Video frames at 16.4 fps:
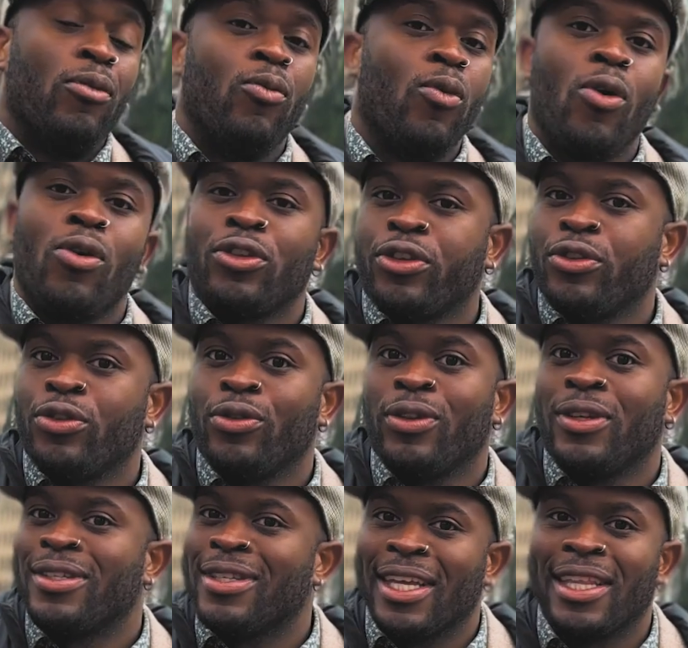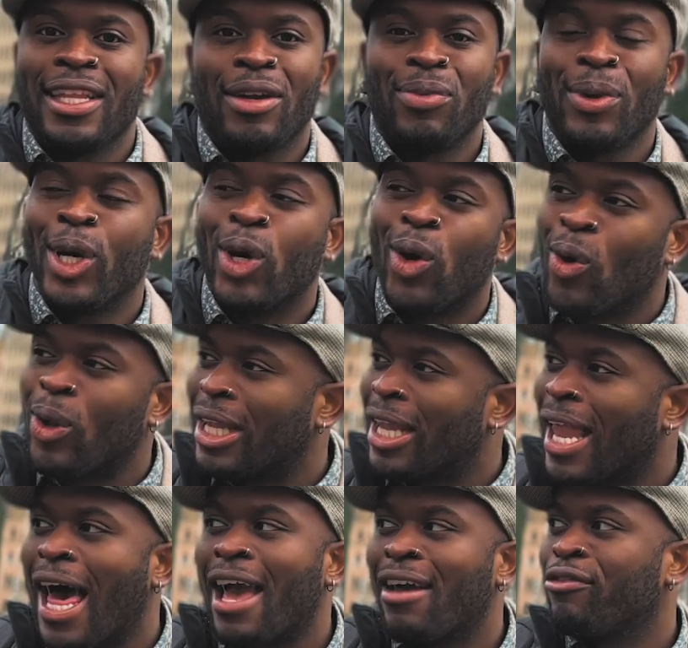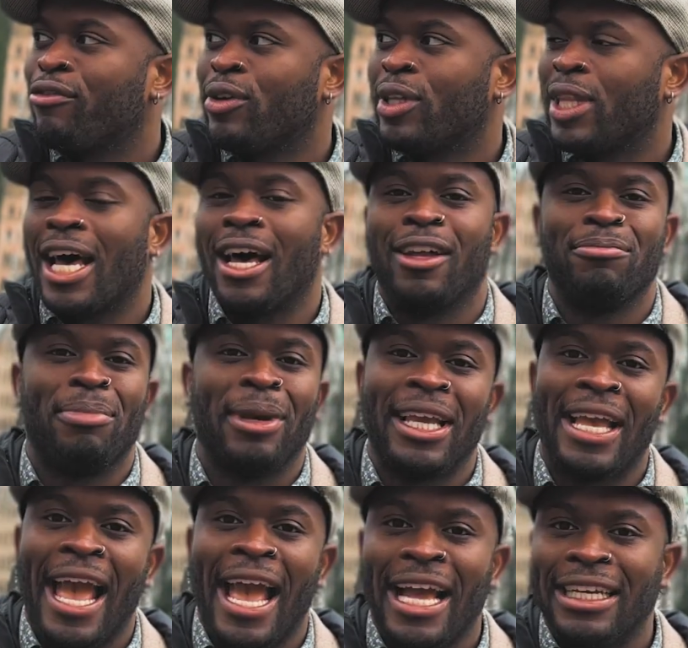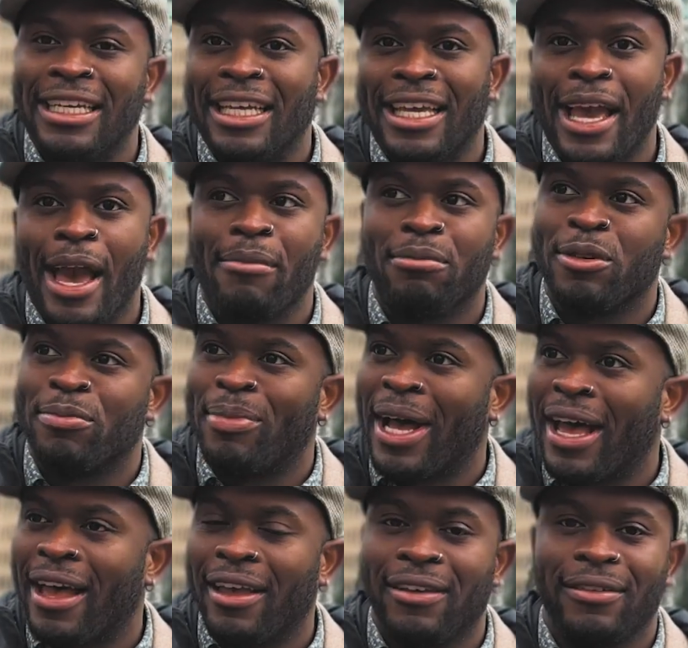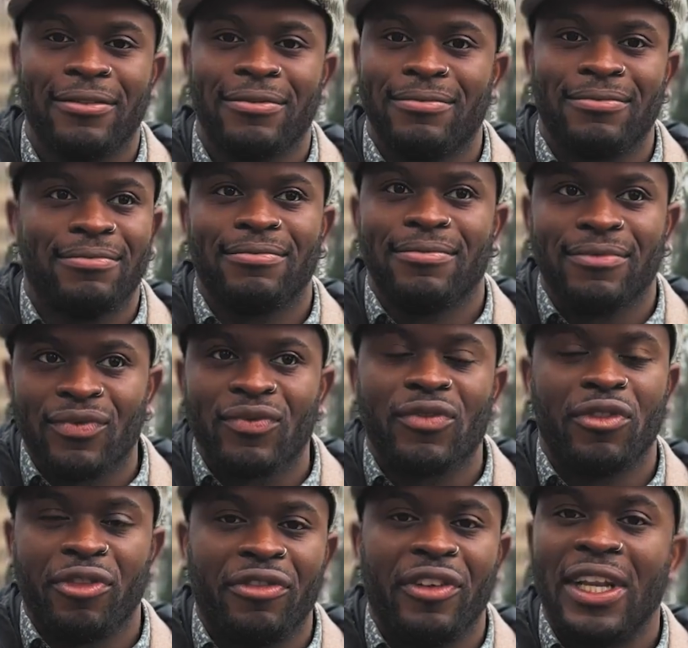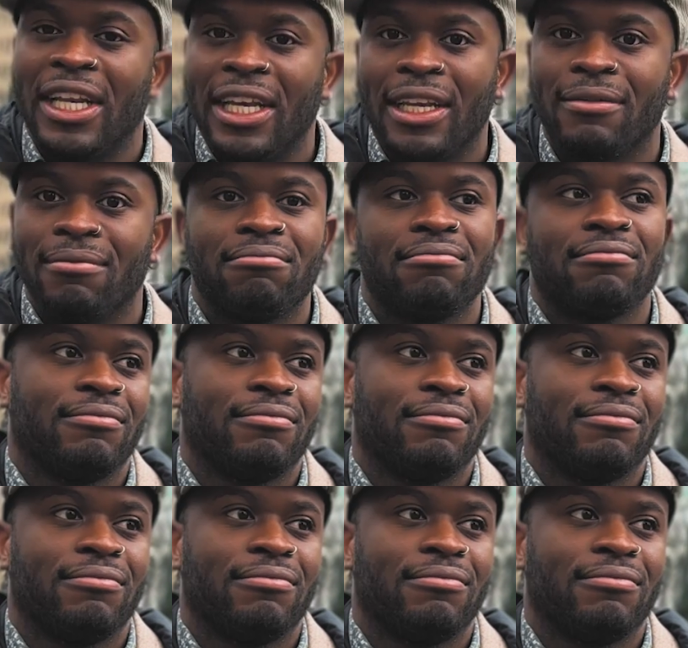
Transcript: walk through this thing that we call life without being handicapped by feeling